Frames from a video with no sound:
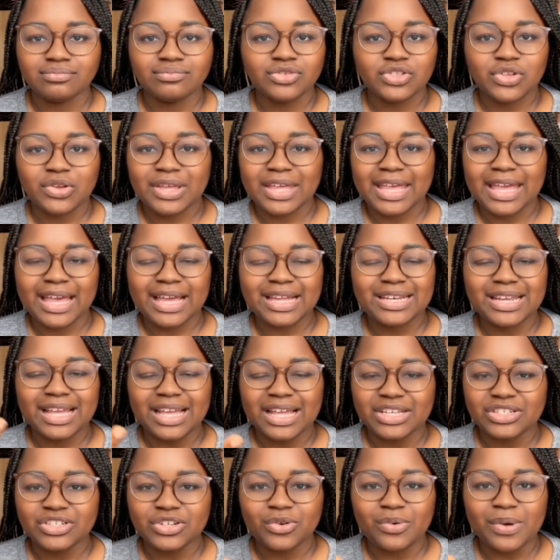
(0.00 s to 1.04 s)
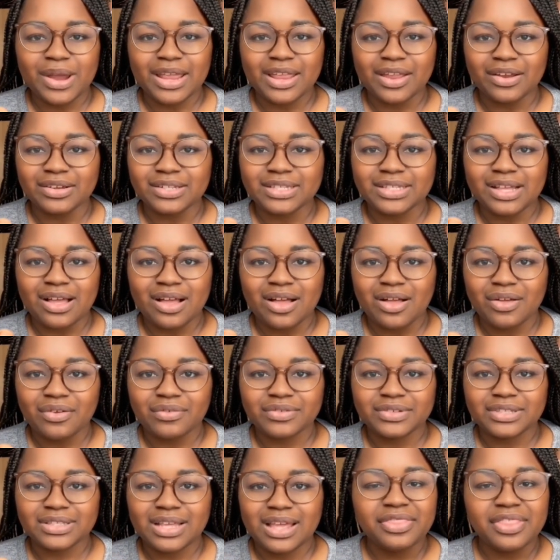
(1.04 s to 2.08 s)
You can't integrate
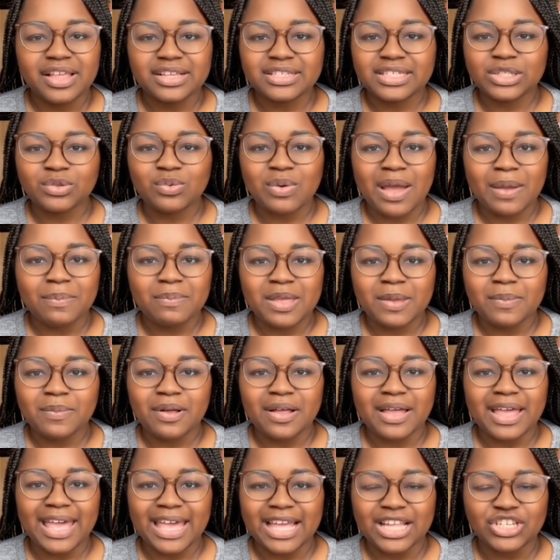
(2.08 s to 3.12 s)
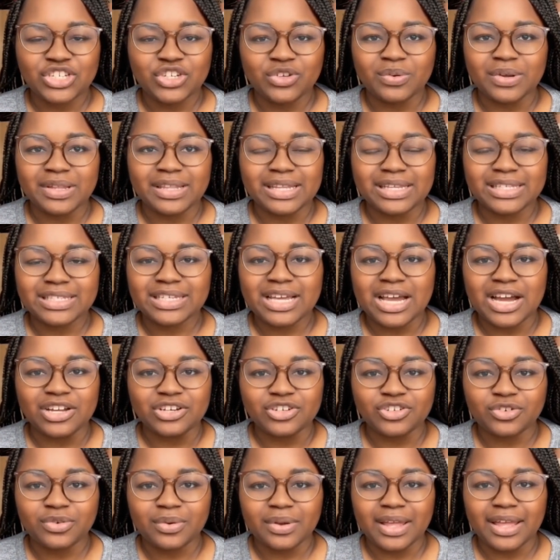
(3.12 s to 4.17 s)
yourselves. This is why people hate you in this
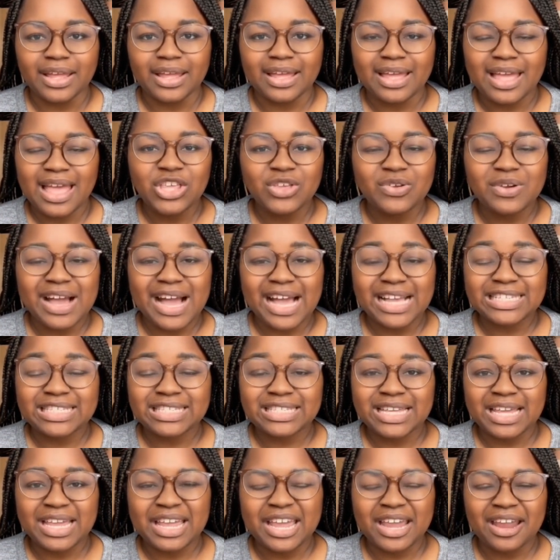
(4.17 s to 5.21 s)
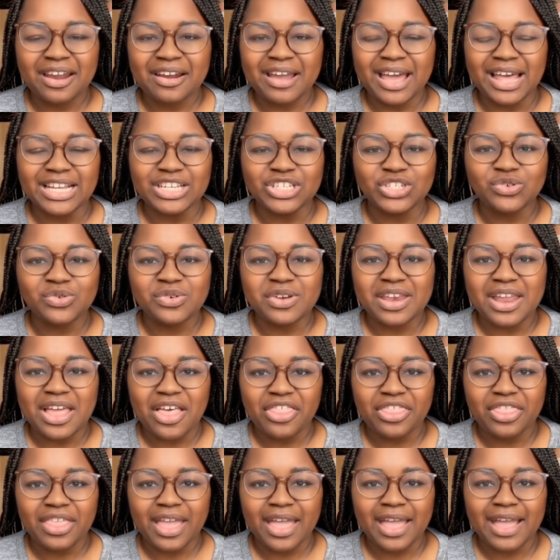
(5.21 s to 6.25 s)
country. You guys sit here and do
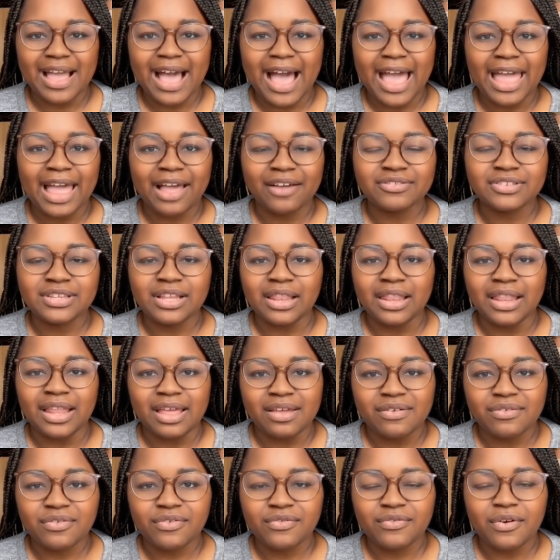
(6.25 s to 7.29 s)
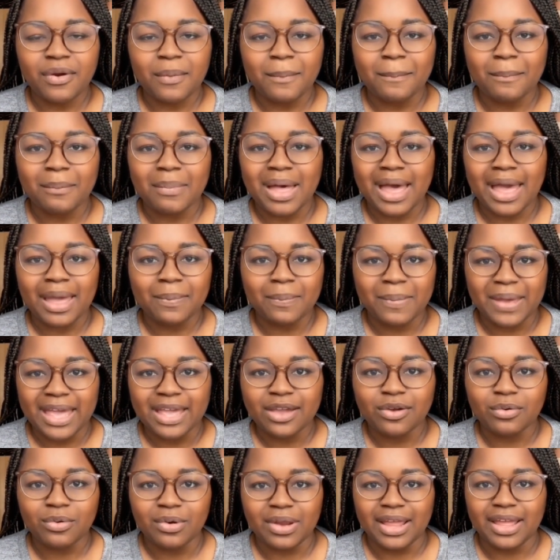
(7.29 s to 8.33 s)
nothing. I have to live from my
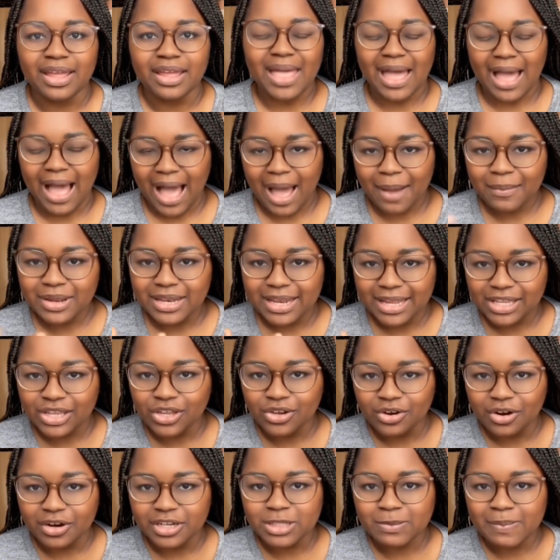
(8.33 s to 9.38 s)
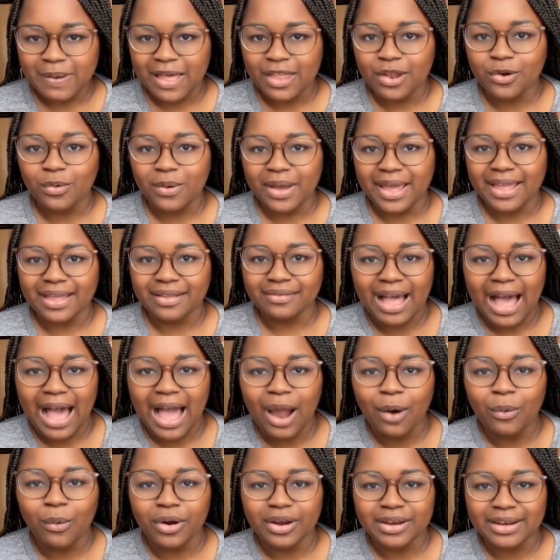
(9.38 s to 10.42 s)
bakery. I'm a NICU nurse, by the way.
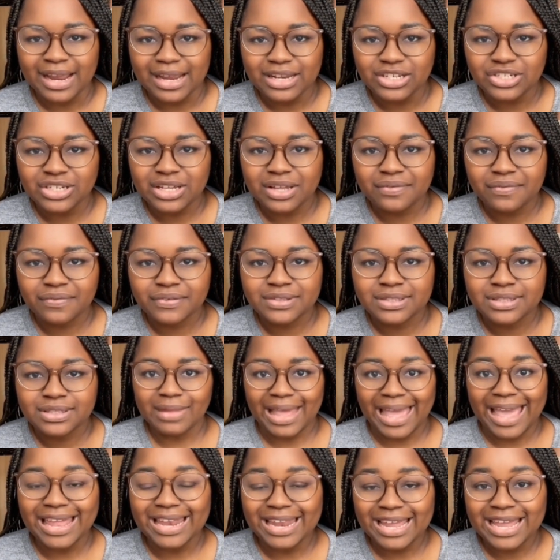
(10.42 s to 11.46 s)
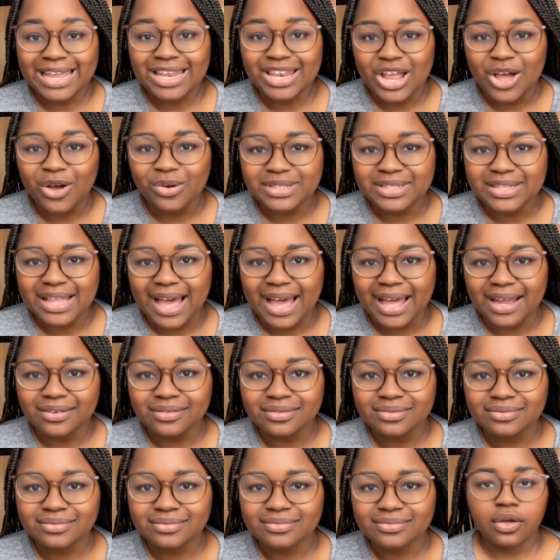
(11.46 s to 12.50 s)
I work night shifts, and he knows that.
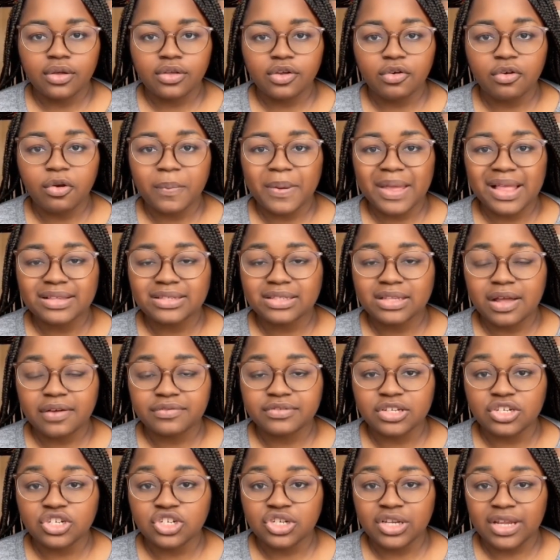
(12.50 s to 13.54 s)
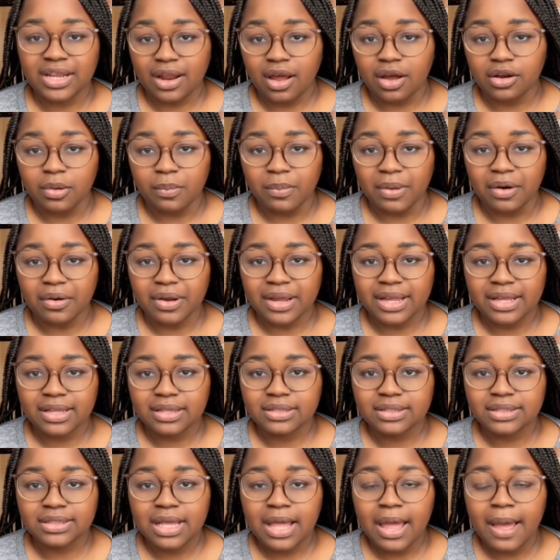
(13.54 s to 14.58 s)
Europeans love to shit on
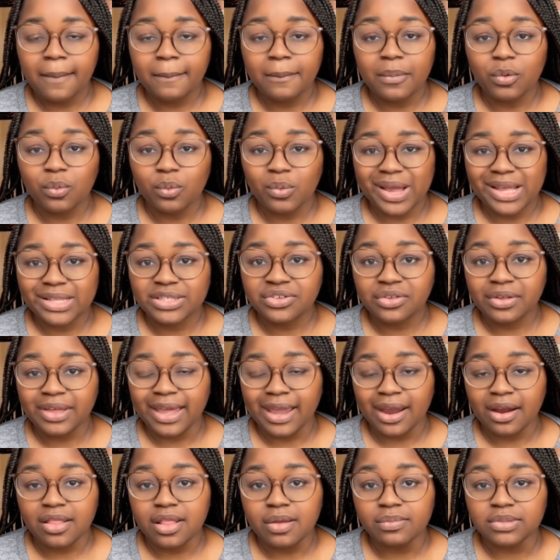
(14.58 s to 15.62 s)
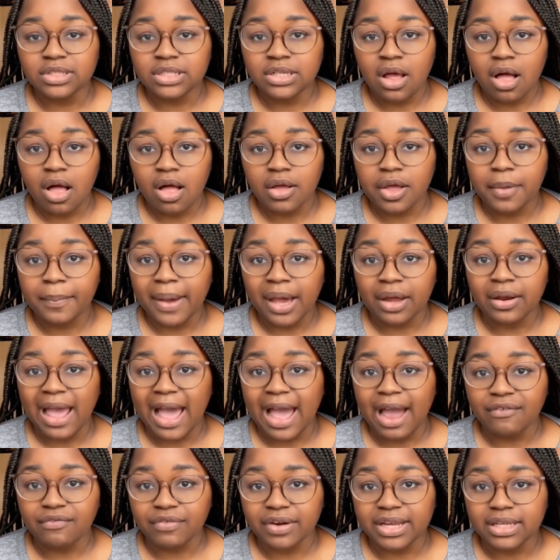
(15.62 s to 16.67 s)
Americans, but wait till you hear them talk about
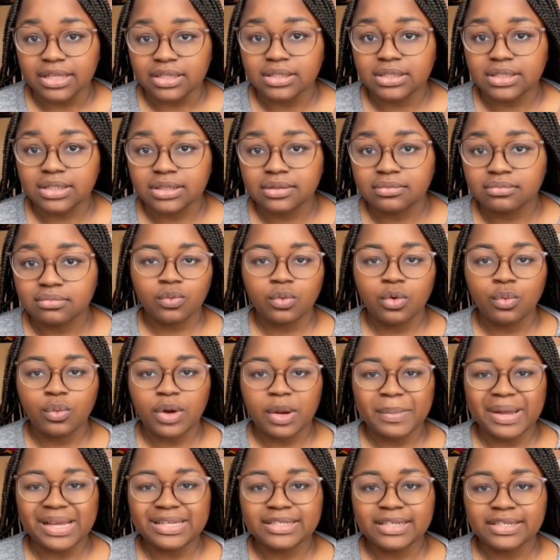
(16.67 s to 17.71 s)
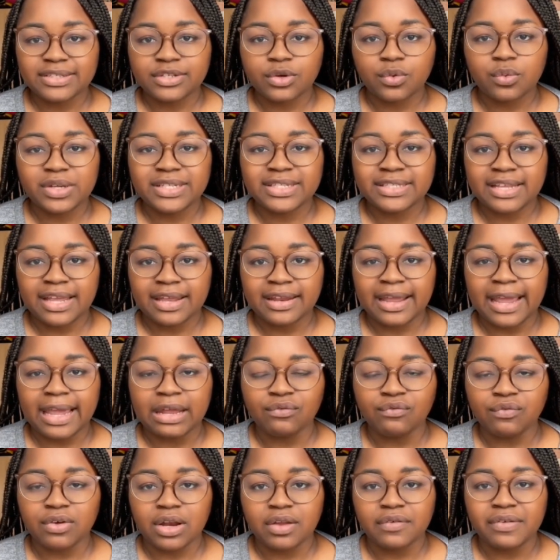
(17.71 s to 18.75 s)
Africans. When my sister was standing
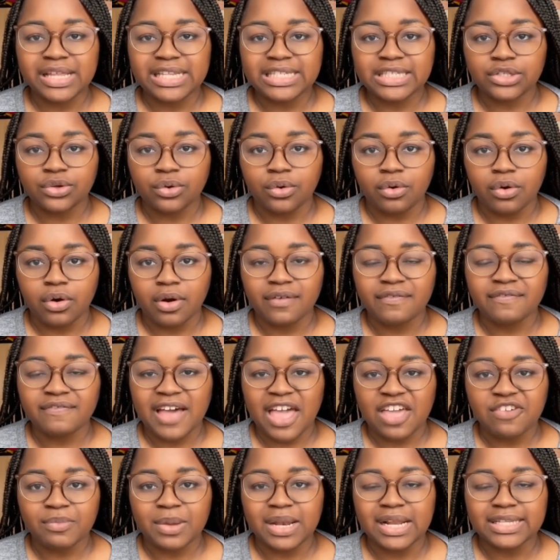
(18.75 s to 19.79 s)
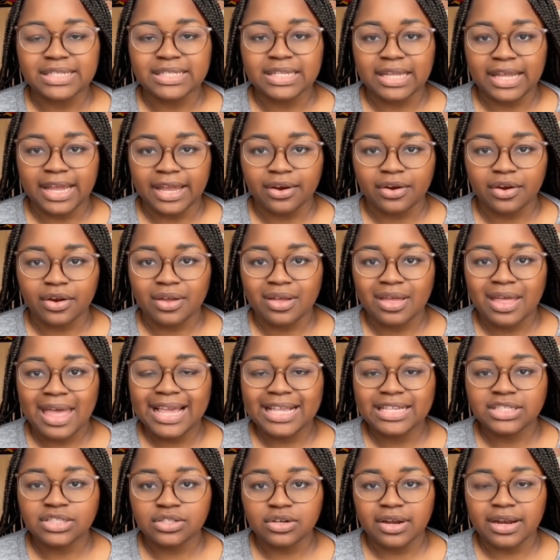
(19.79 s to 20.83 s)
in front of his door five minutes later,
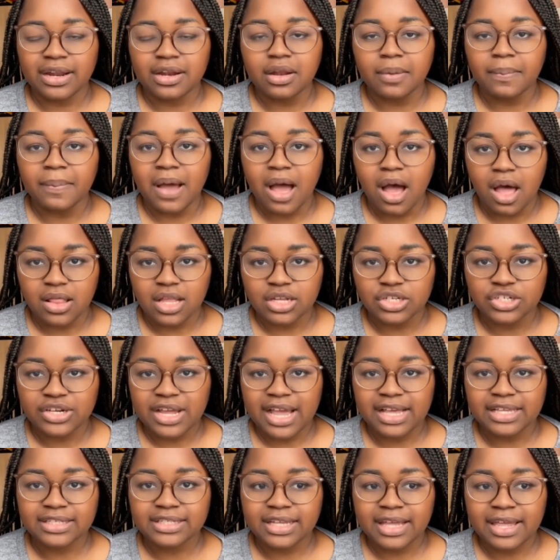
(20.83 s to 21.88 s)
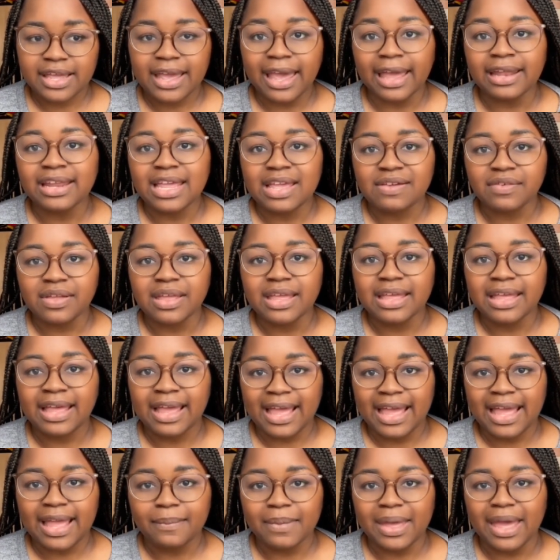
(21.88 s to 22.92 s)
he started apologizing and even
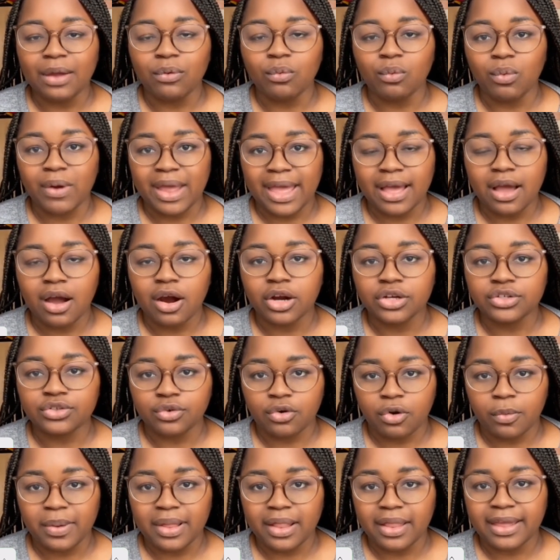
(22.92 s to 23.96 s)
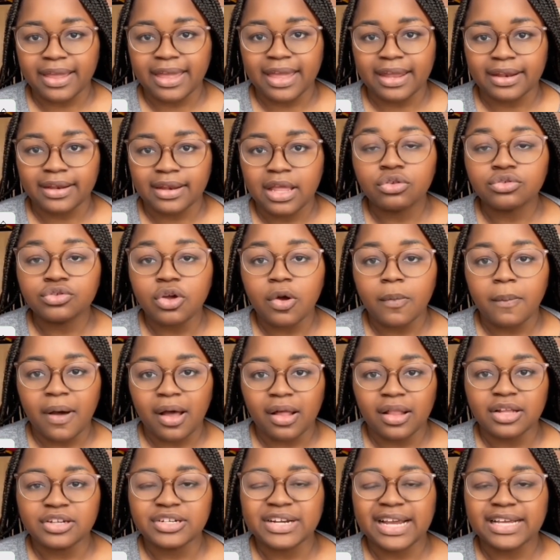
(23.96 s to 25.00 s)
came and rang our doorbell again to
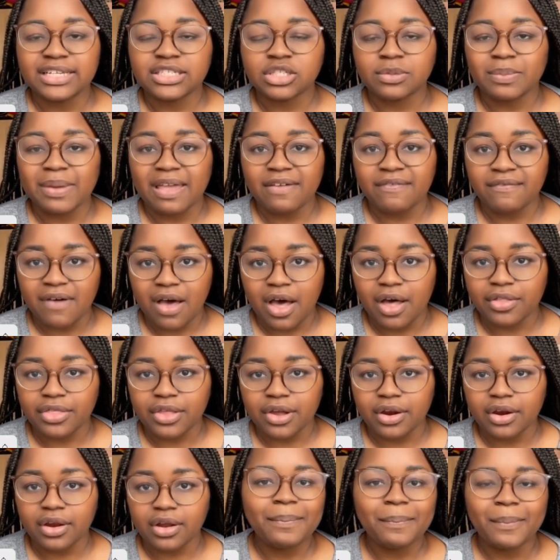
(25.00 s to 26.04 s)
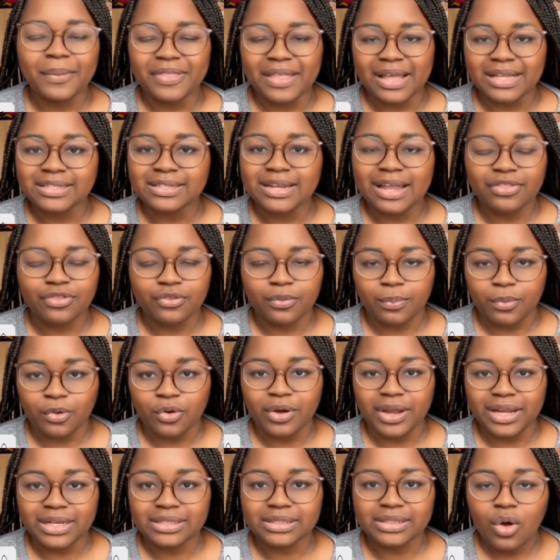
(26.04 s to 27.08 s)
apologize to my father. But that's not the
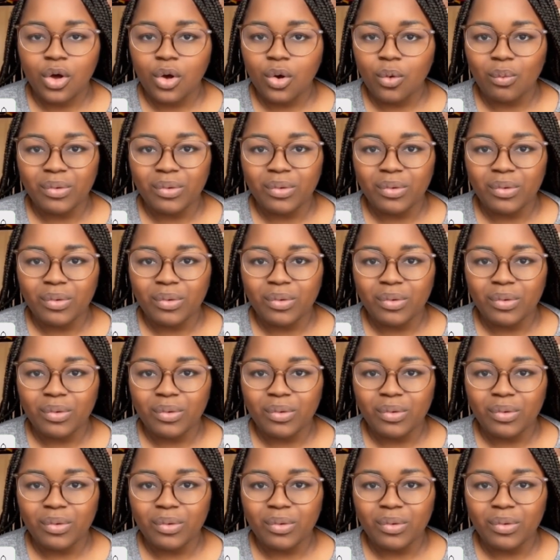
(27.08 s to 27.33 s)
point.